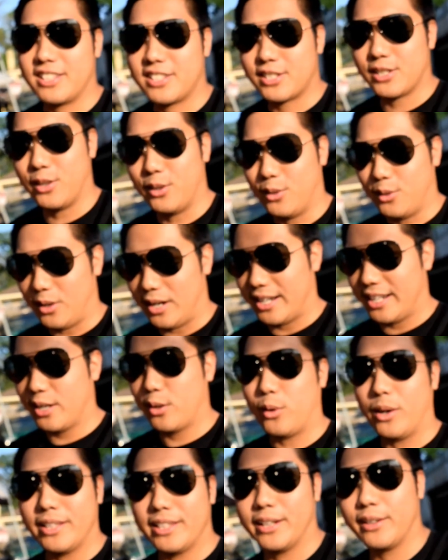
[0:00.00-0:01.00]
So I
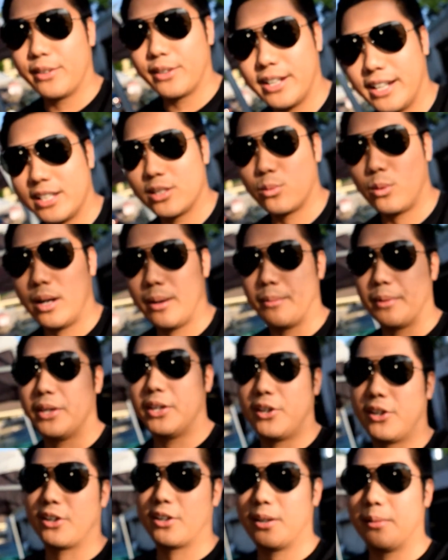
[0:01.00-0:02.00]
didn't quite tell you guys why I'm
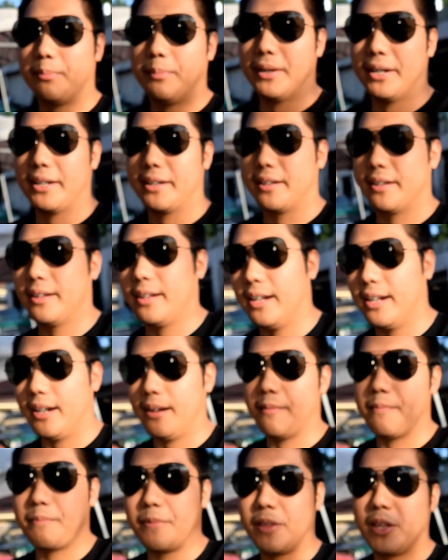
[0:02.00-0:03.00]
here, but
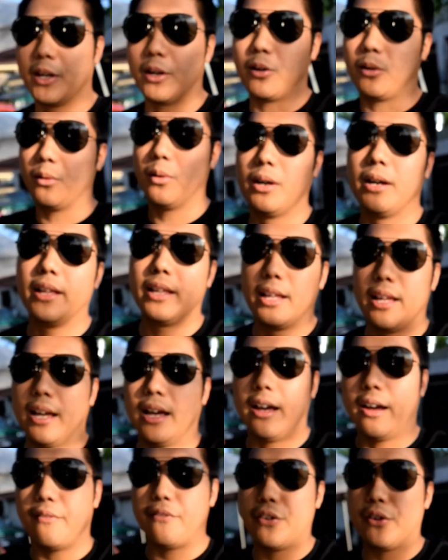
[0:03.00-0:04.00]
um, you know,
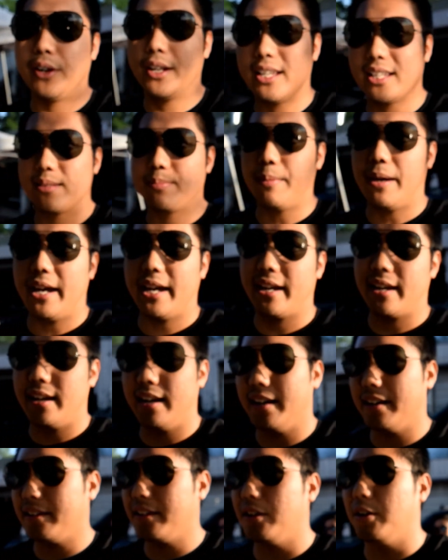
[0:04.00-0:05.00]
a few days back,
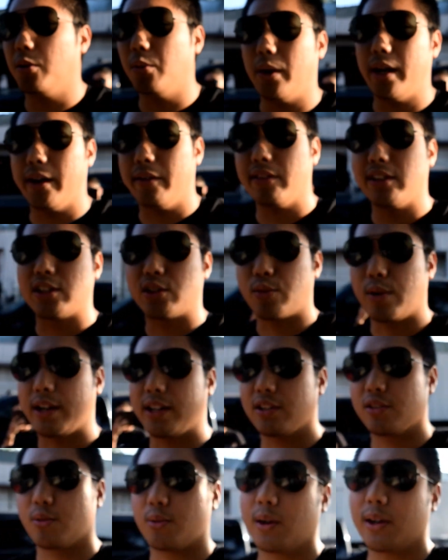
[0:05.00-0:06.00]
you know, whenever the
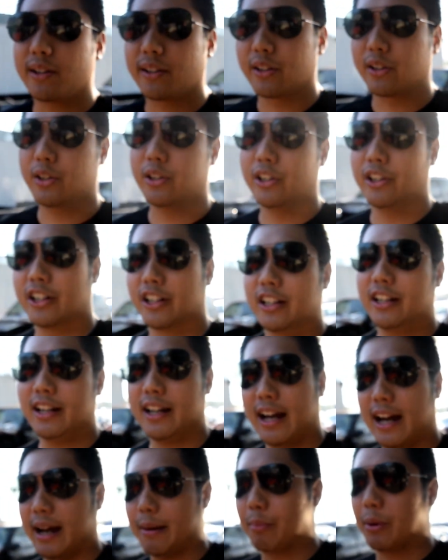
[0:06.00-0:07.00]
scratches were on the hood,
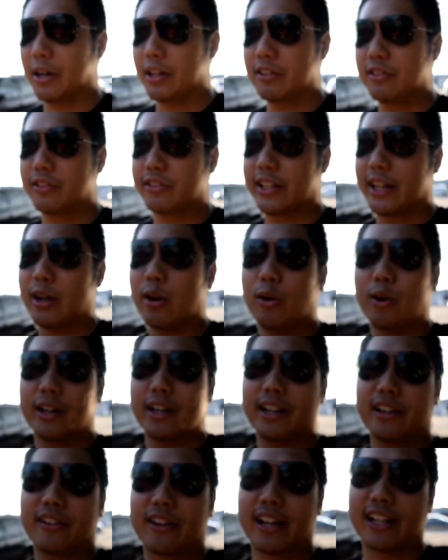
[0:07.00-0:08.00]
I brought it to Dakota
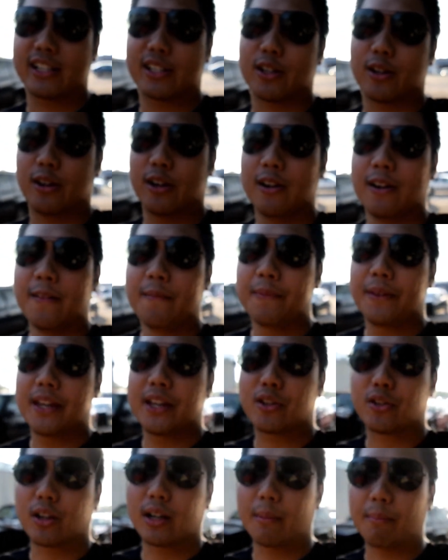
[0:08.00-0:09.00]
and you guys saw
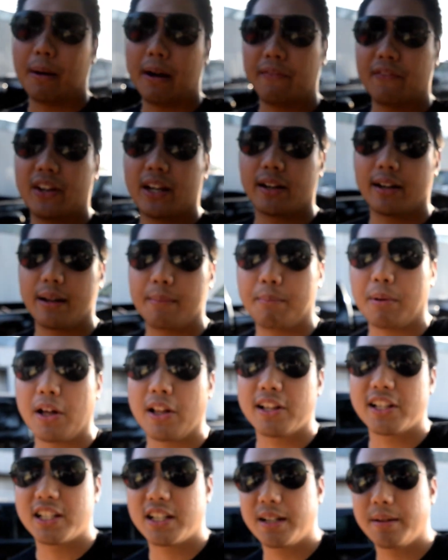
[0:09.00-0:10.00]
he tried to buff it out and
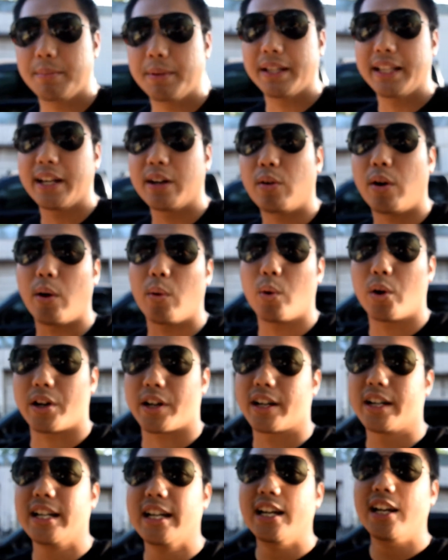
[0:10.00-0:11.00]
polish it, but it didn't quite work.
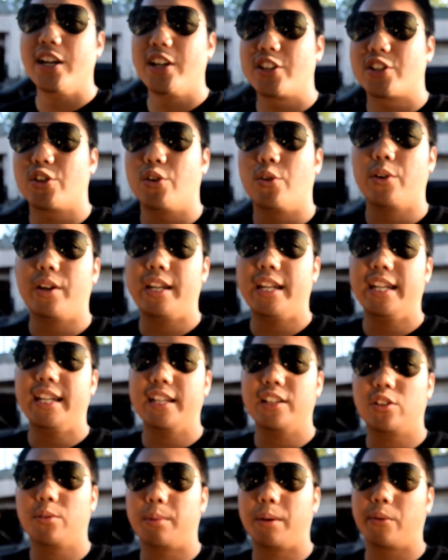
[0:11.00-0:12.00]
So it
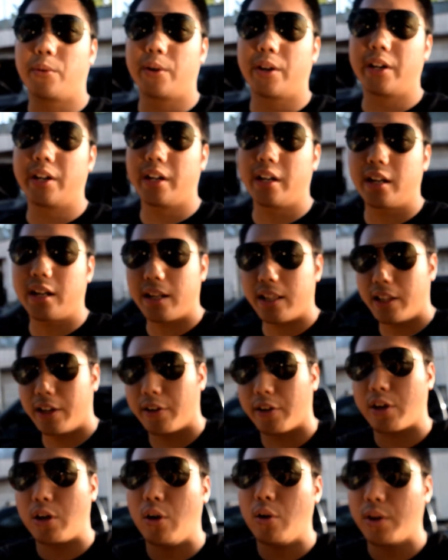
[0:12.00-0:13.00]
needed to be really
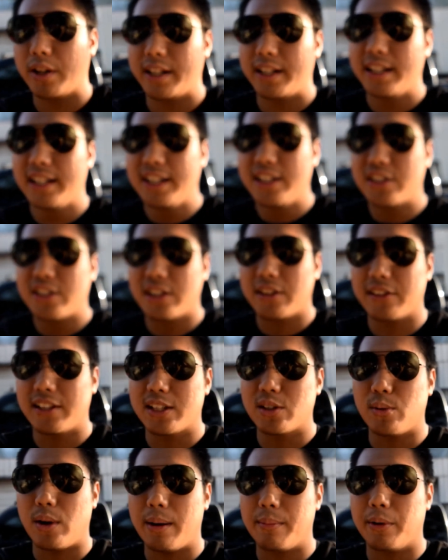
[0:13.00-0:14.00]
clear coated. So
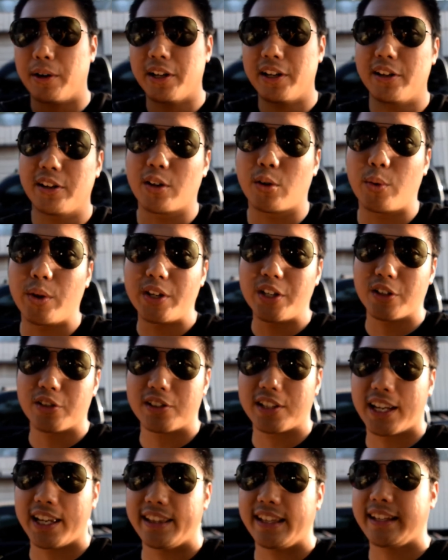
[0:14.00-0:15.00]
that's why I brought it here to
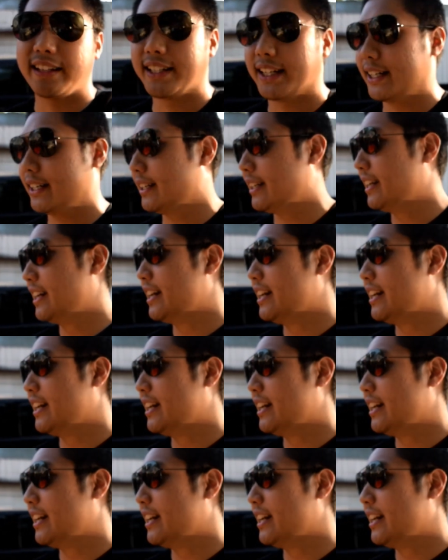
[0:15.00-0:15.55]
Guicho's to get that done.